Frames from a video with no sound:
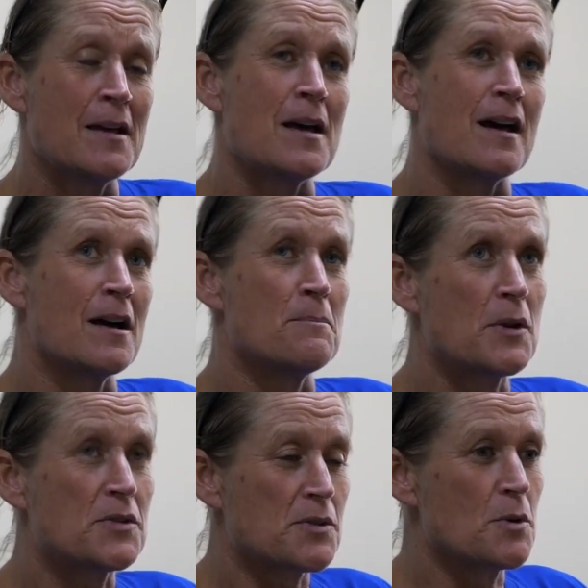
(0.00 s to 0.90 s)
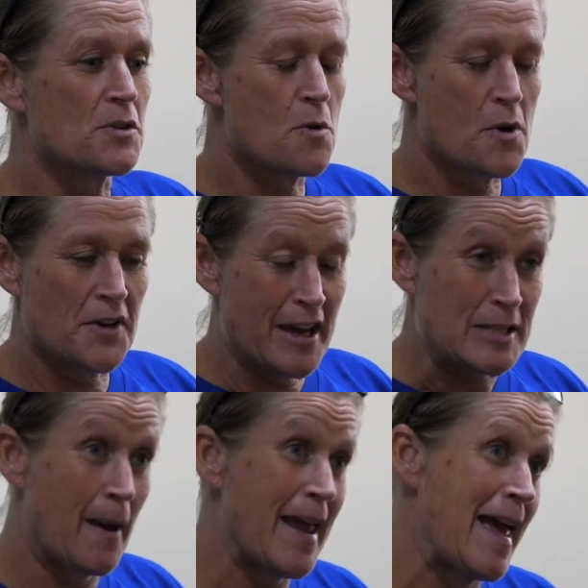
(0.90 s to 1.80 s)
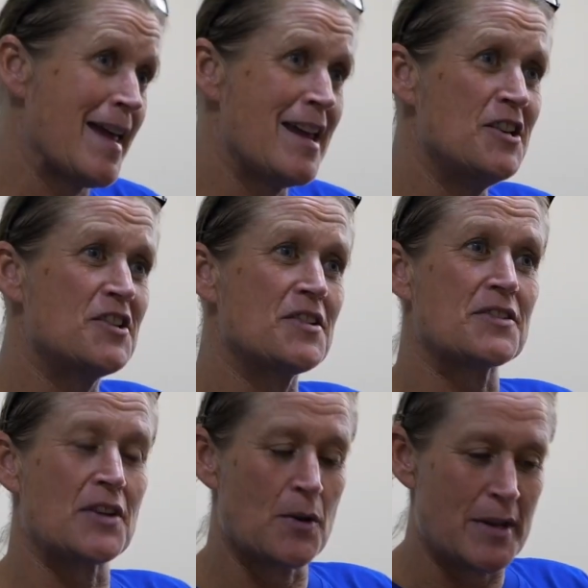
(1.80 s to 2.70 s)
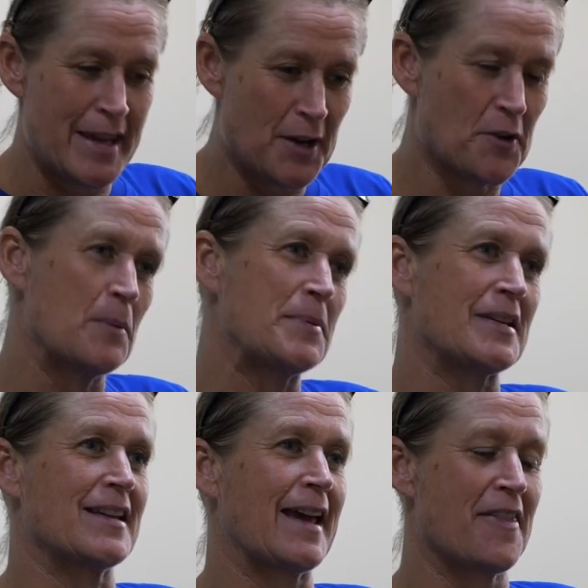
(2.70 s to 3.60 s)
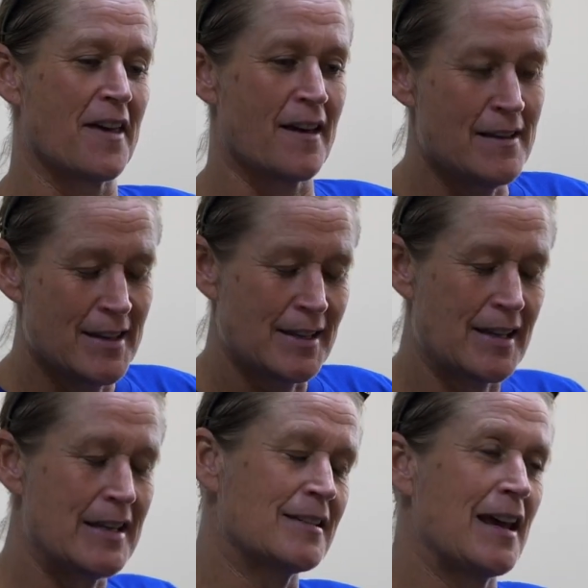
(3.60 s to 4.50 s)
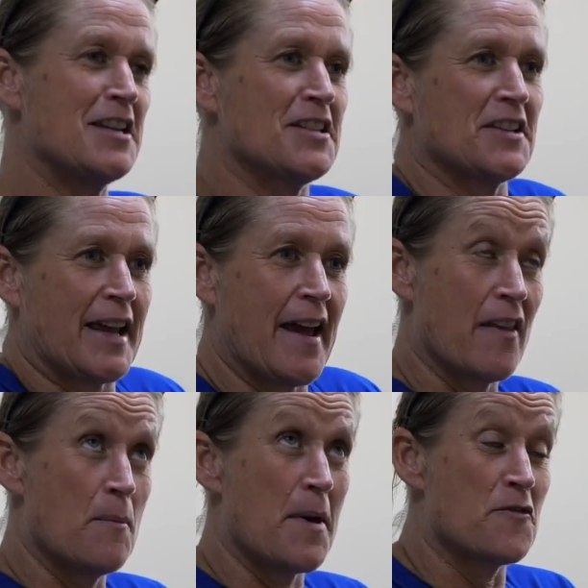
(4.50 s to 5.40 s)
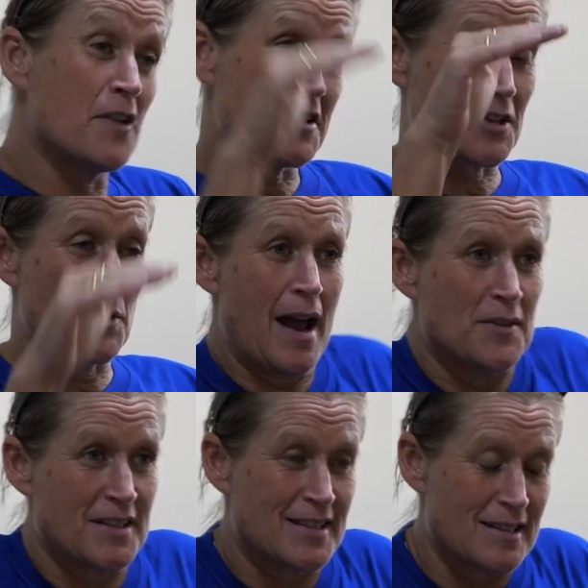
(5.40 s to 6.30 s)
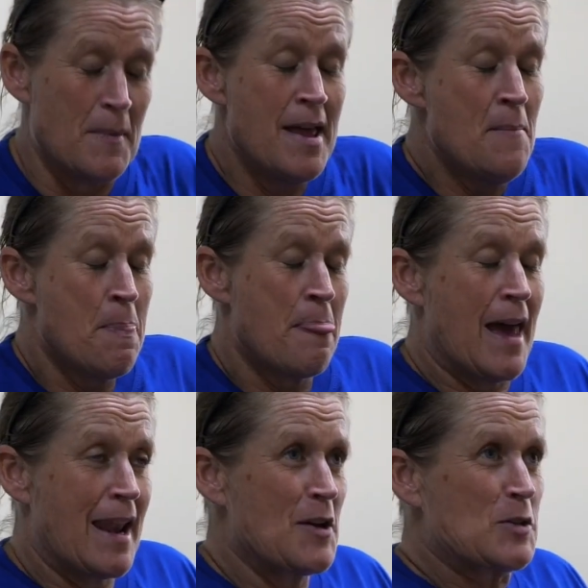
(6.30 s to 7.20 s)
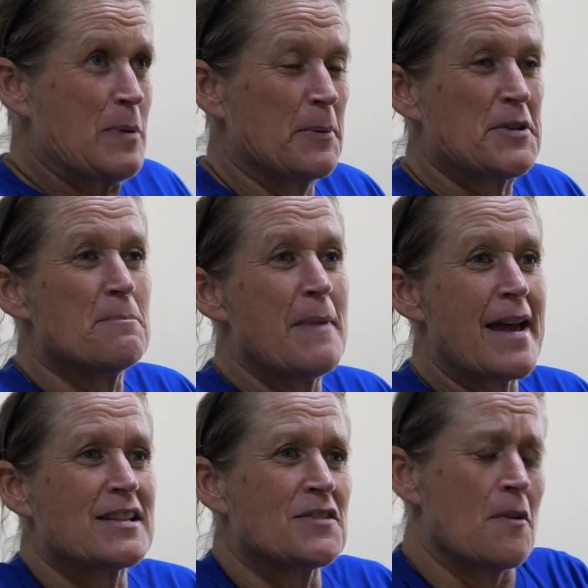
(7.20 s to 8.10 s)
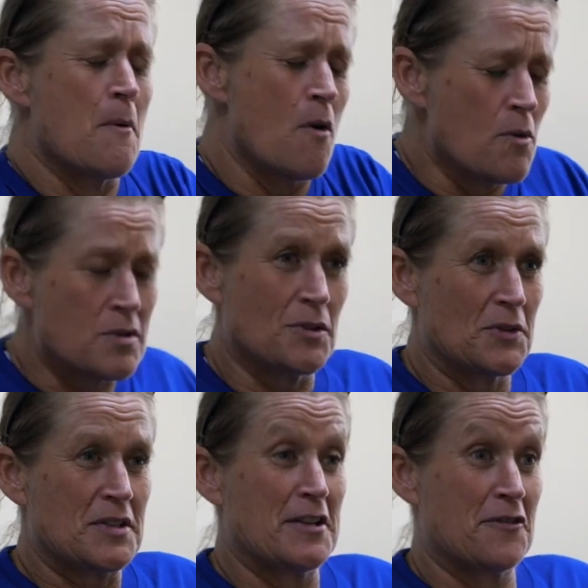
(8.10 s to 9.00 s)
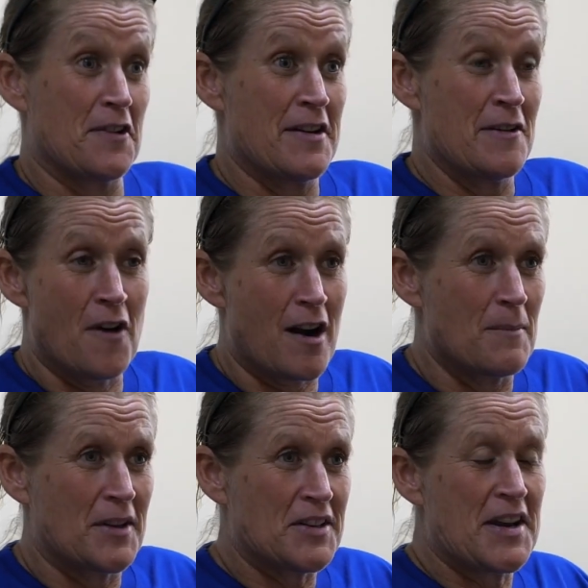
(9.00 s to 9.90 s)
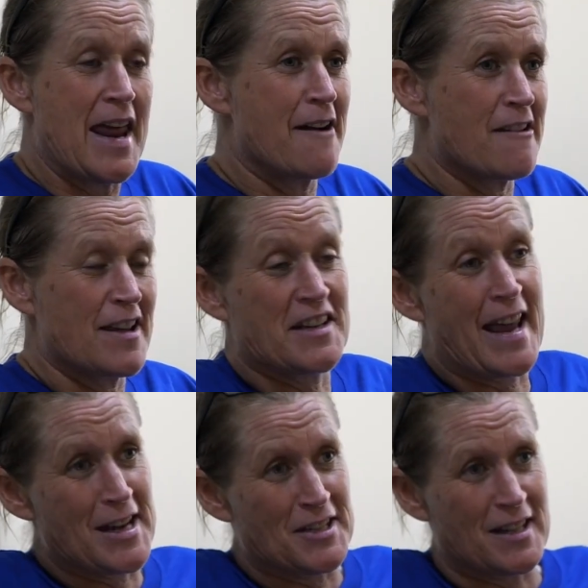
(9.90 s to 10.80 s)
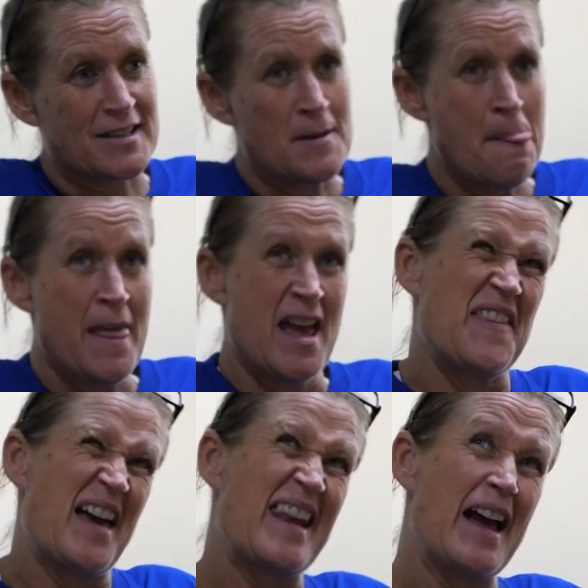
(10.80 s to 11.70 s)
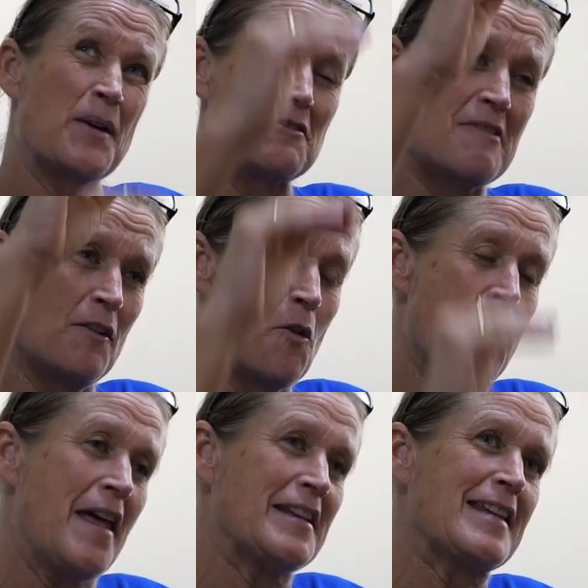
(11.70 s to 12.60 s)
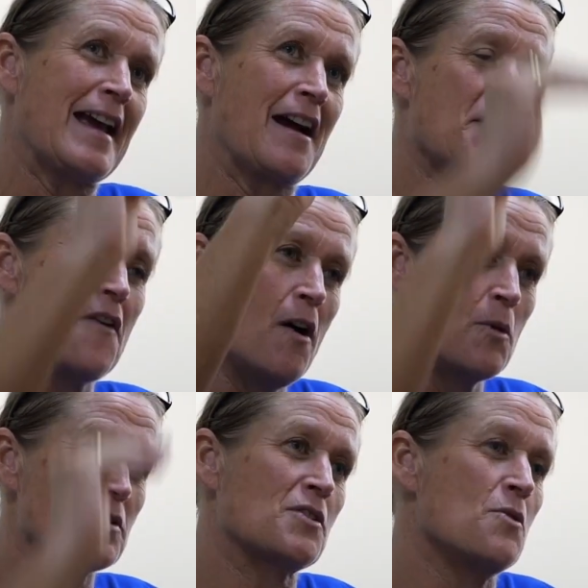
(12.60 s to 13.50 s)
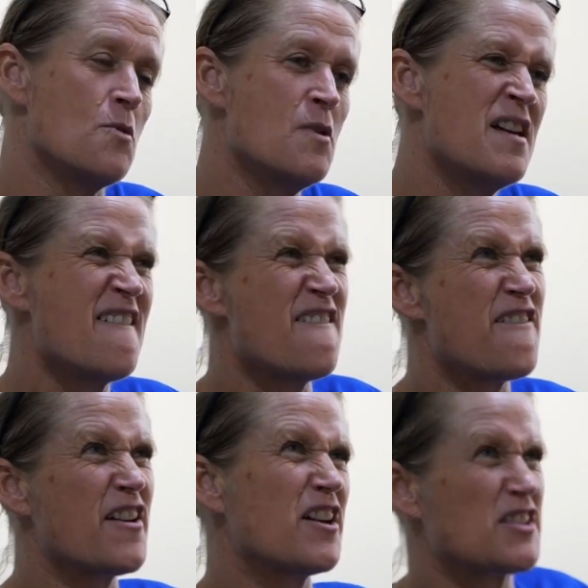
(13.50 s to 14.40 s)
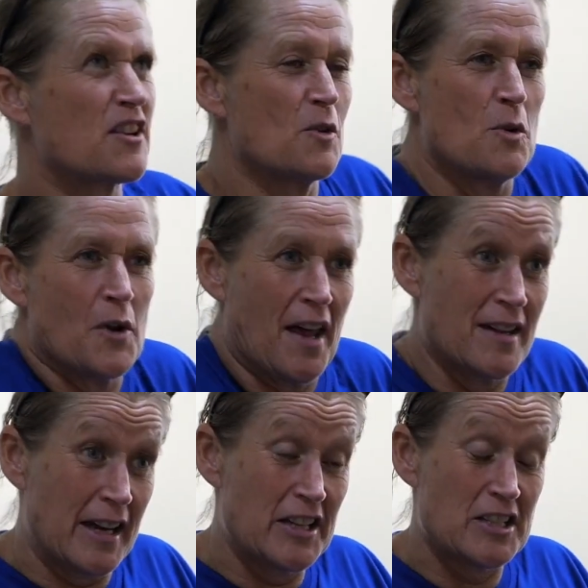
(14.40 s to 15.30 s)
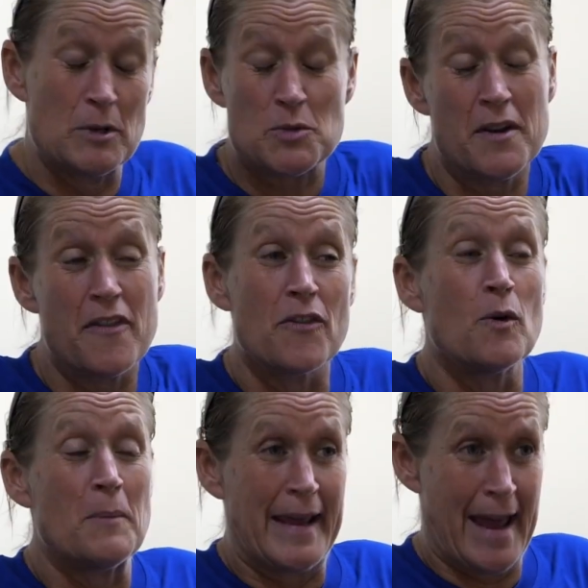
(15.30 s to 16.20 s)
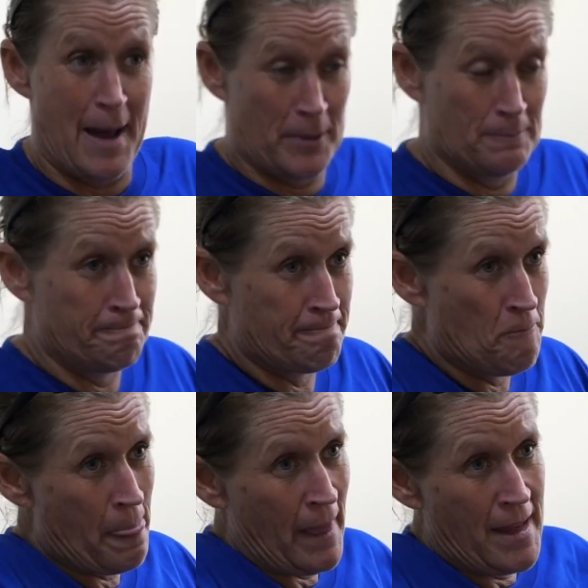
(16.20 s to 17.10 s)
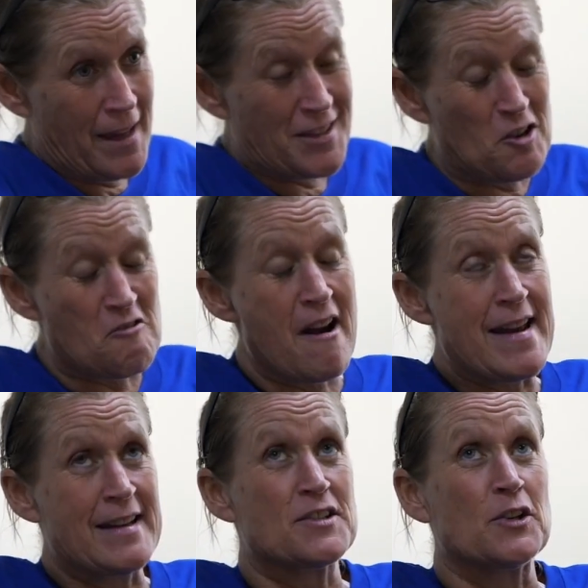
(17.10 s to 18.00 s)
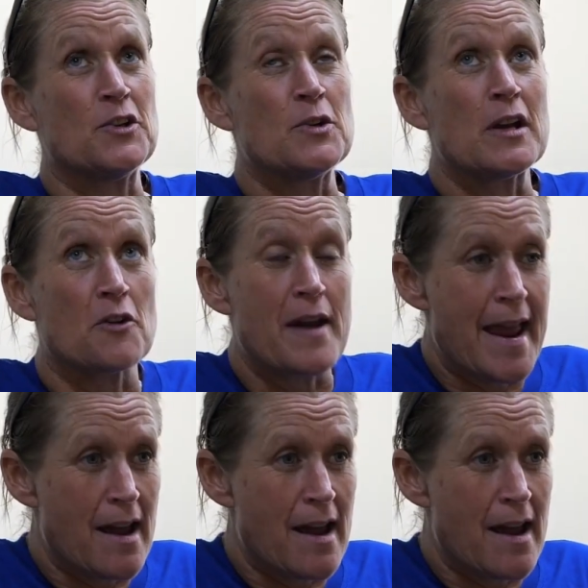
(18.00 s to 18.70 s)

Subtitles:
Most schools are organised by age, so year groups are together, key stages are together, but a vertical house system allows people to mix from all sorts of different environments and areas and ages, and allows a real authentic kind of whole school vertical organisation, which wouldn't normally happen. It's great to create